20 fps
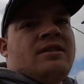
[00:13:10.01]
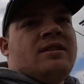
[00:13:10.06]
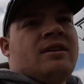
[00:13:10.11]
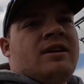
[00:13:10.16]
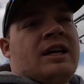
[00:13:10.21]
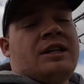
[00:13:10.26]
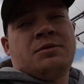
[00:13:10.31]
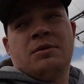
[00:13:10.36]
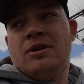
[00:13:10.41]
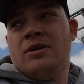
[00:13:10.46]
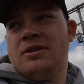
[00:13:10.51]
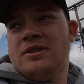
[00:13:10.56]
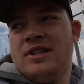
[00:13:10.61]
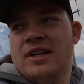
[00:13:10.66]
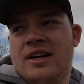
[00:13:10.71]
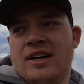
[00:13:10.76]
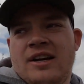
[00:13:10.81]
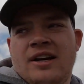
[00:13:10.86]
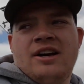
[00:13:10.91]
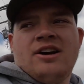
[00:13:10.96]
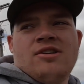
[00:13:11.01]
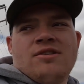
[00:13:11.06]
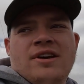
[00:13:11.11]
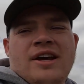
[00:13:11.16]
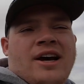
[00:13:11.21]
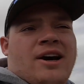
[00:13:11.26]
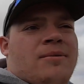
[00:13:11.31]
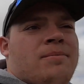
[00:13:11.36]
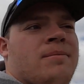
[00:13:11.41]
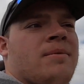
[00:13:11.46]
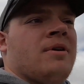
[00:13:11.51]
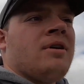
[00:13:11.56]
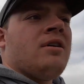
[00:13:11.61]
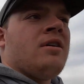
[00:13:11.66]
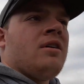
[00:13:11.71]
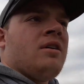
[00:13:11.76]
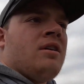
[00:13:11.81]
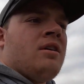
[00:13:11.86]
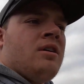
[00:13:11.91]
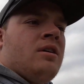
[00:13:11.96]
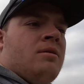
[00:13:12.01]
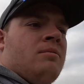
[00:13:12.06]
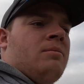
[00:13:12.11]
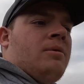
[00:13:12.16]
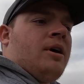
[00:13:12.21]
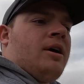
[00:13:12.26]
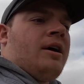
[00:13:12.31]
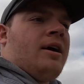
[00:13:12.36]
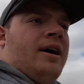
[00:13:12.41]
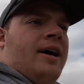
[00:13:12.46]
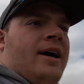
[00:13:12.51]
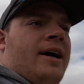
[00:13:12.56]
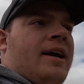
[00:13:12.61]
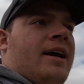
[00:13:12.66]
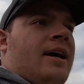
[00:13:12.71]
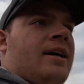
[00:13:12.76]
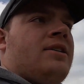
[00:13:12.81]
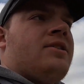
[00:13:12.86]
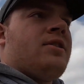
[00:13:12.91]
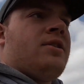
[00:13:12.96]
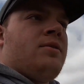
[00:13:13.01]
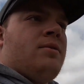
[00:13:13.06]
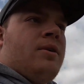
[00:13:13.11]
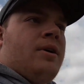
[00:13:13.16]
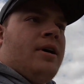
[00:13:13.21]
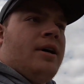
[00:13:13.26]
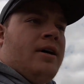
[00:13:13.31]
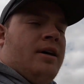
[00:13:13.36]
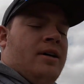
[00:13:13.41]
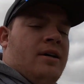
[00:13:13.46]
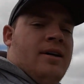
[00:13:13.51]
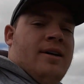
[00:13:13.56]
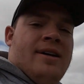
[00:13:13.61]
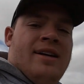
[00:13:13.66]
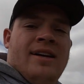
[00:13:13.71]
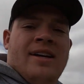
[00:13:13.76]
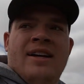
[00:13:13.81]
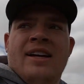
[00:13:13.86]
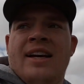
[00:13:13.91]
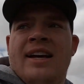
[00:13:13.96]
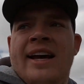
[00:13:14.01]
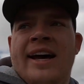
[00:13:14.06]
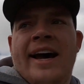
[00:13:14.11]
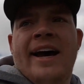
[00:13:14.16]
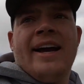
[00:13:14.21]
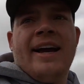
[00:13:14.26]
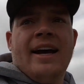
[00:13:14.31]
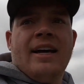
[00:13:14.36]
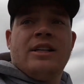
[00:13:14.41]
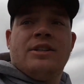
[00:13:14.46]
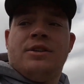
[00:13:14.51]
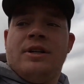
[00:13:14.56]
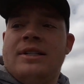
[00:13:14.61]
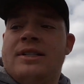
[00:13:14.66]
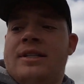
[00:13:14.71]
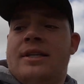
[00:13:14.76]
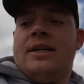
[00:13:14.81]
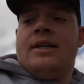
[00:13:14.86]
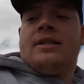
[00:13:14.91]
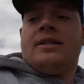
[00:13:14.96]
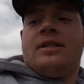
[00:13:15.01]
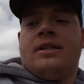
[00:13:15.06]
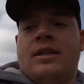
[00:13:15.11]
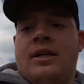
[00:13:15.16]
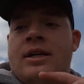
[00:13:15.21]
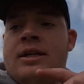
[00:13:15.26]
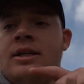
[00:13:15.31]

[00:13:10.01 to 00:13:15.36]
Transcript: That's what holds the harrow down. But I got to grease this,